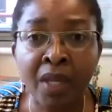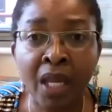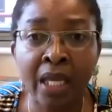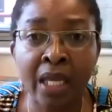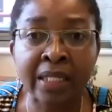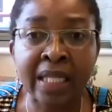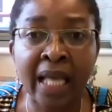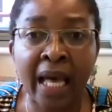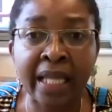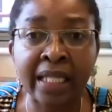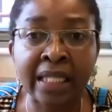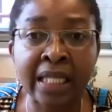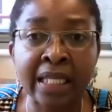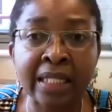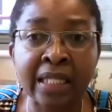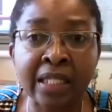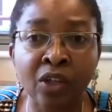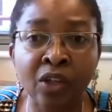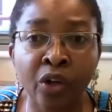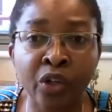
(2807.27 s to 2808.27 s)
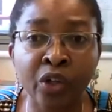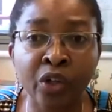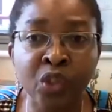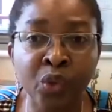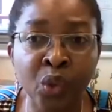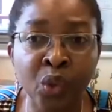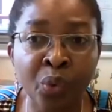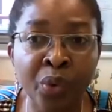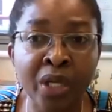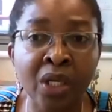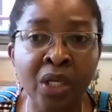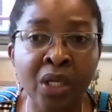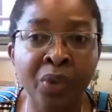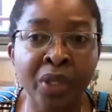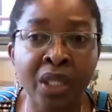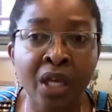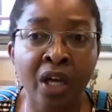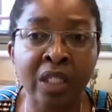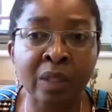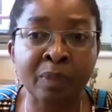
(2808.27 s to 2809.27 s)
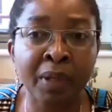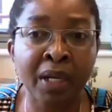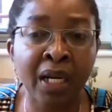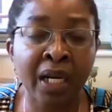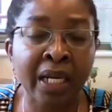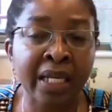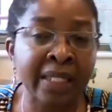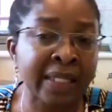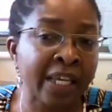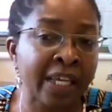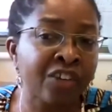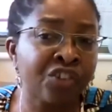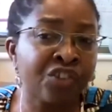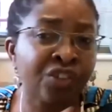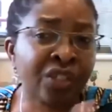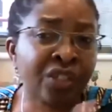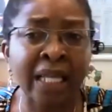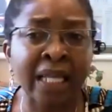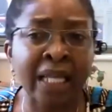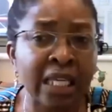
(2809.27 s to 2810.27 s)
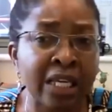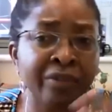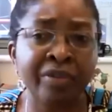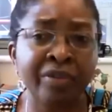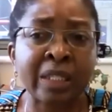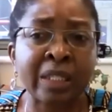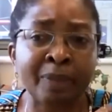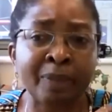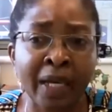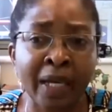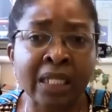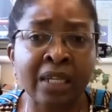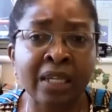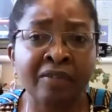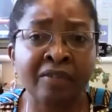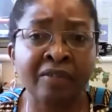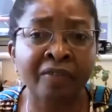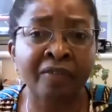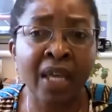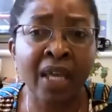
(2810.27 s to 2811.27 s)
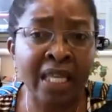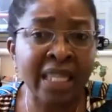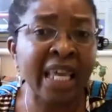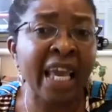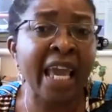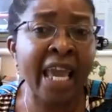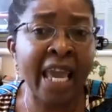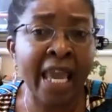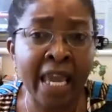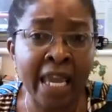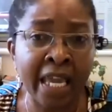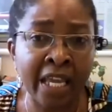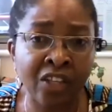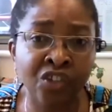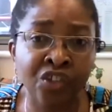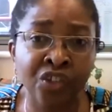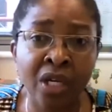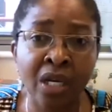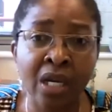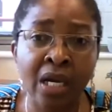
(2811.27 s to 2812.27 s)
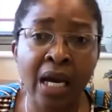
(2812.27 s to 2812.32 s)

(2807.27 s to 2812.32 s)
is that this is also twinned with hospitalization that's irrespective of the age,